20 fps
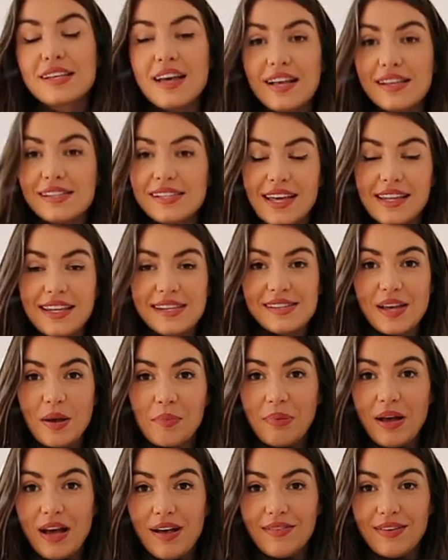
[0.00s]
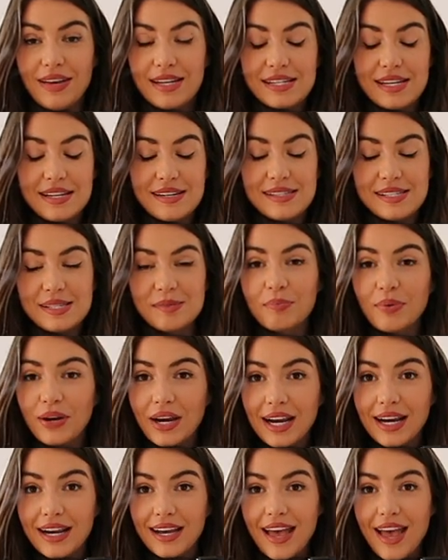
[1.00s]
Skirts like this are perfect in
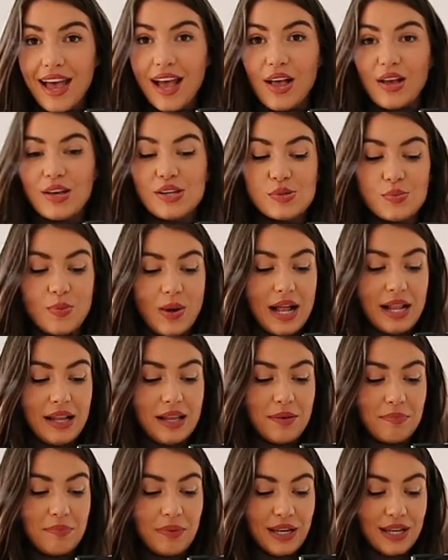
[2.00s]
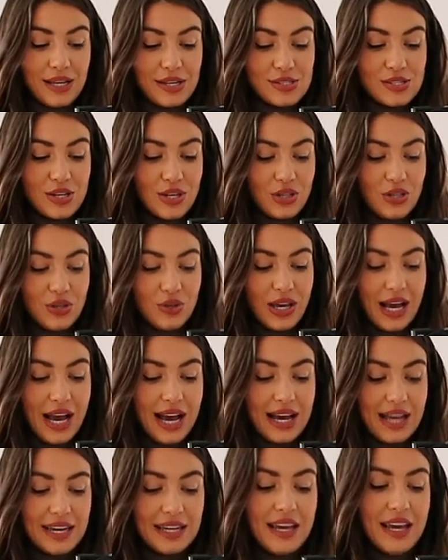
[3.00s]
spring as well, because you
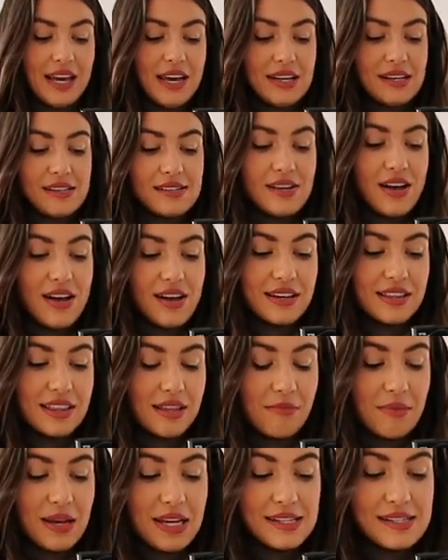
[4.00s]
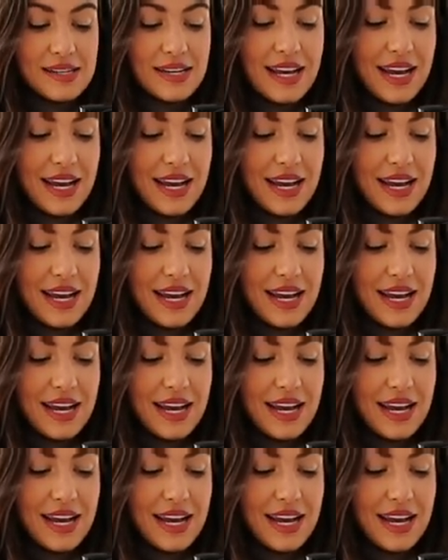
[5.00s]
can tuck them into